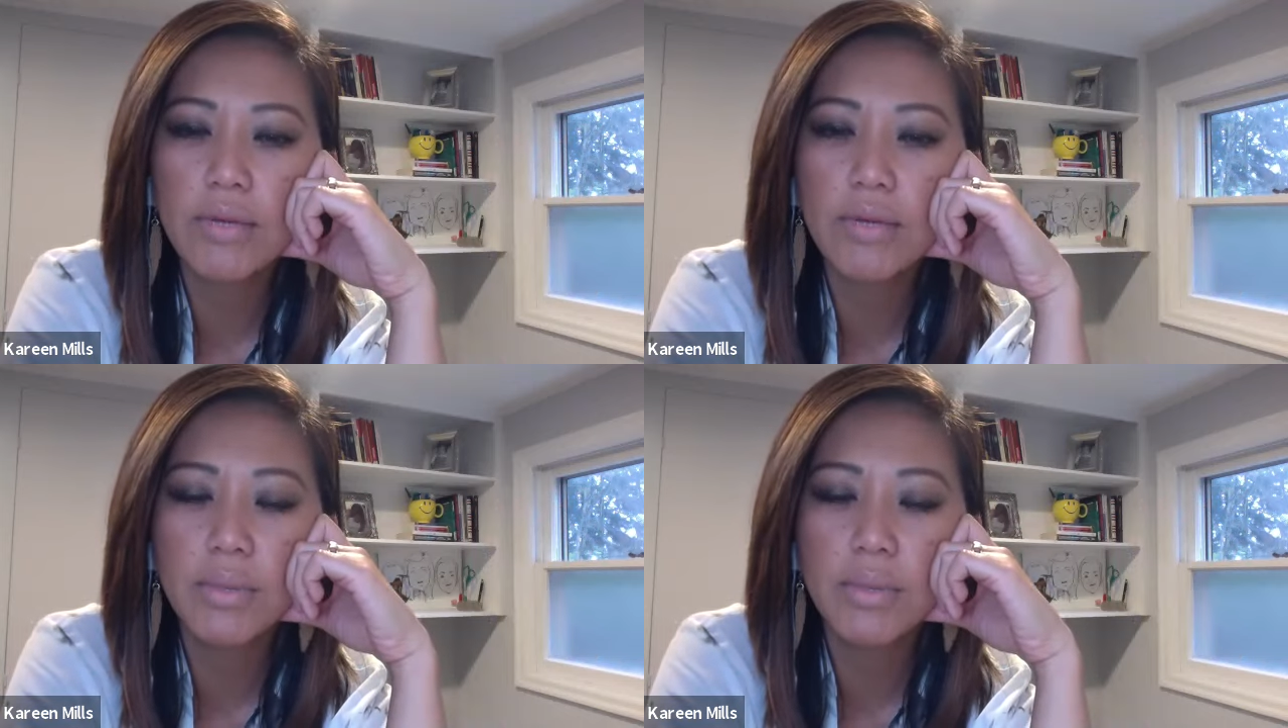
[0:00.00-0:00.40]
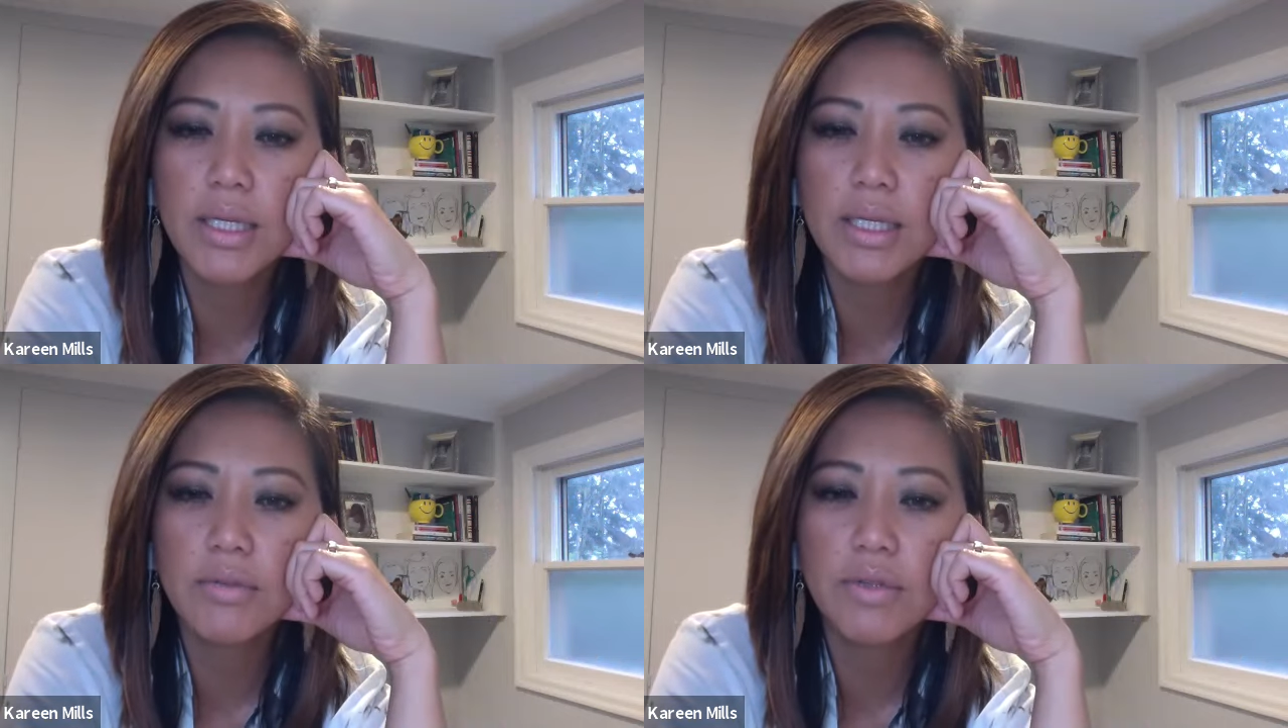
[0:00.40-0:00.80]

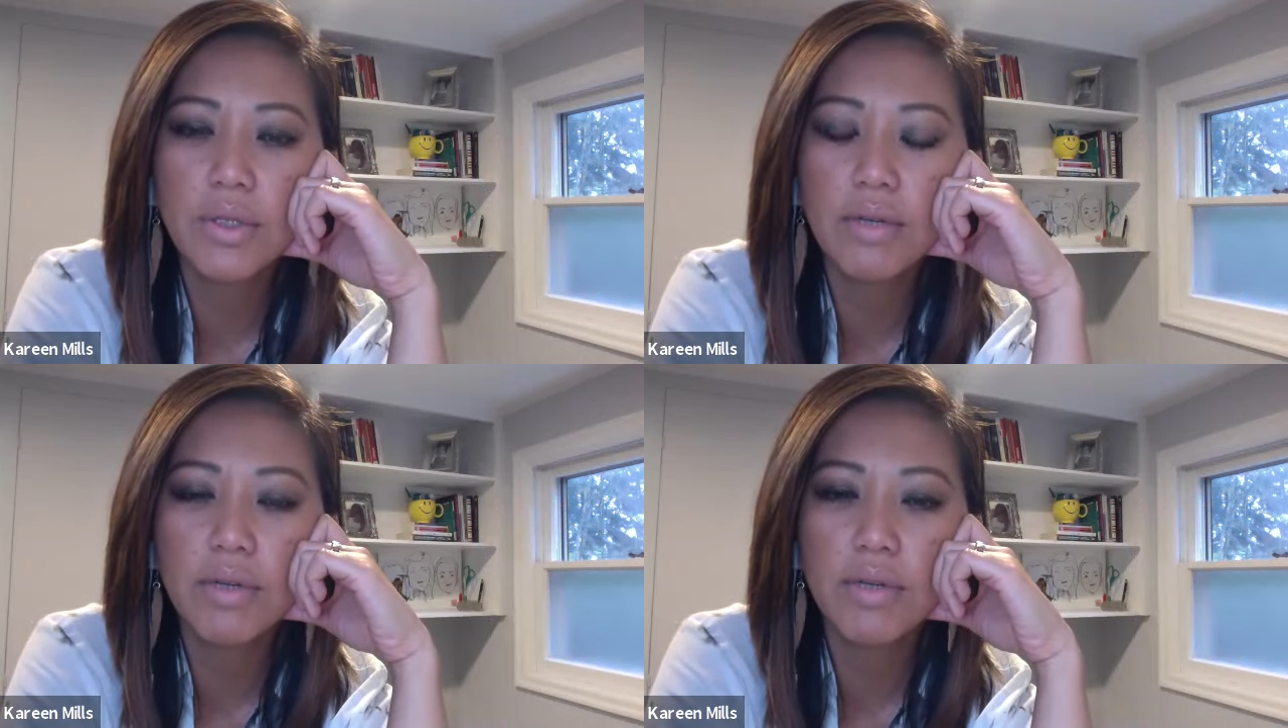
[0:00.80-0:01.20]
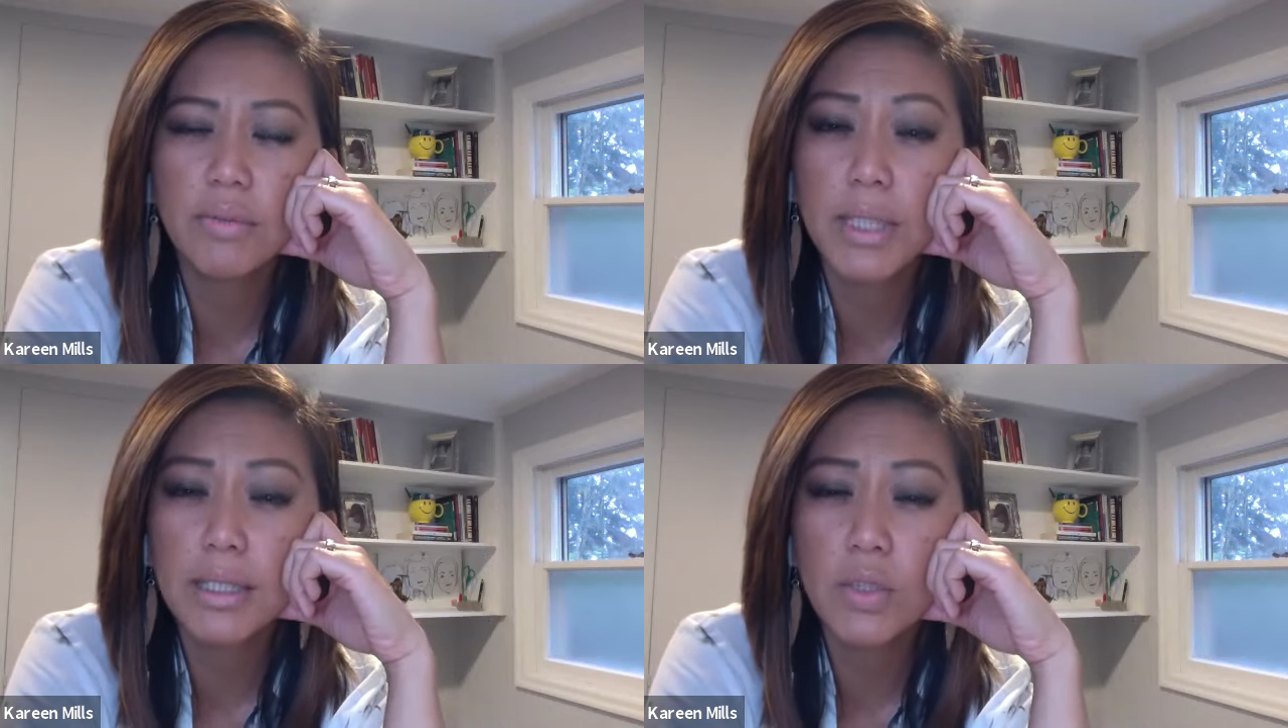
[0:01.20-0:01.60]
everybody if you give
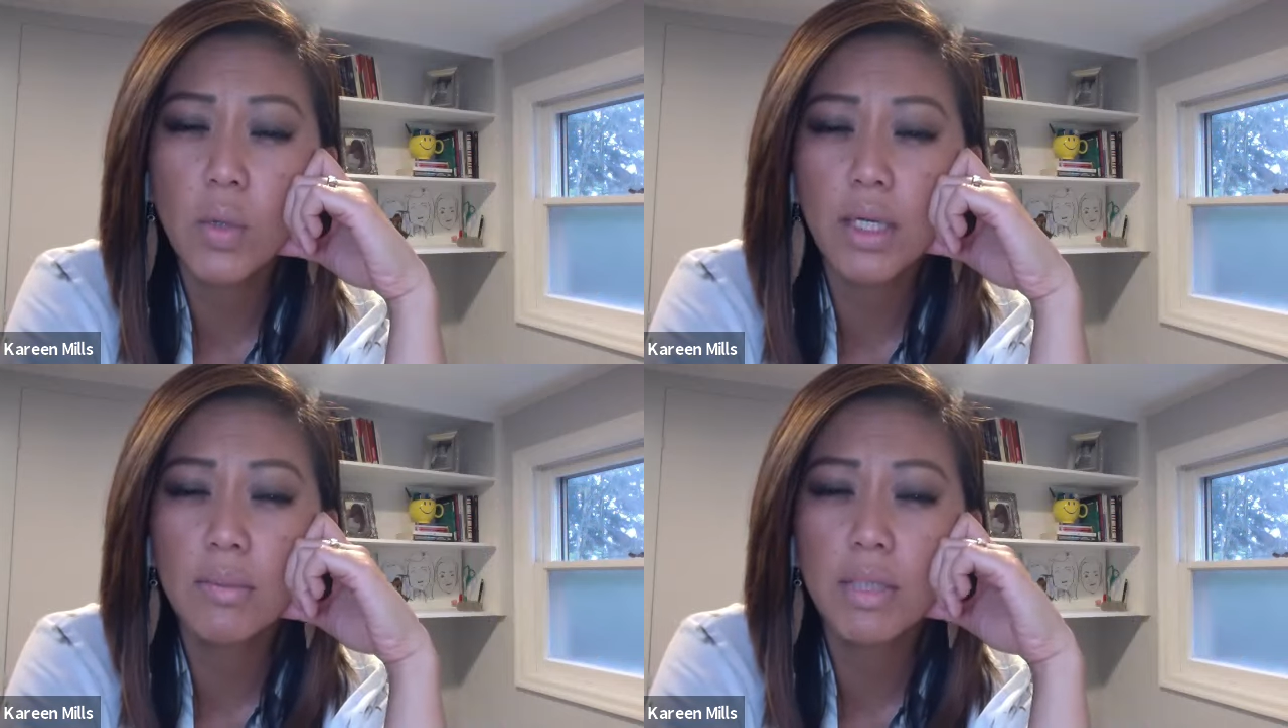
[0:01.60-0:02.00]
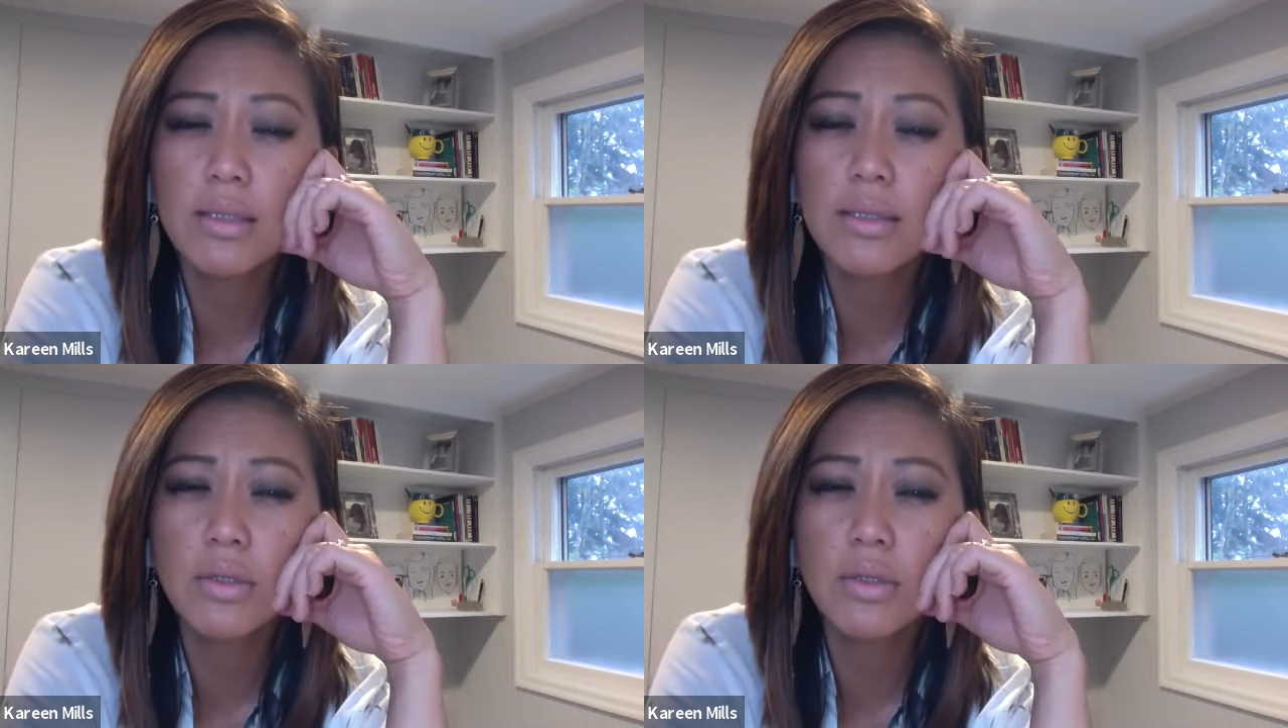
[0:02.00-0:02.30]
everybody 20 minutes.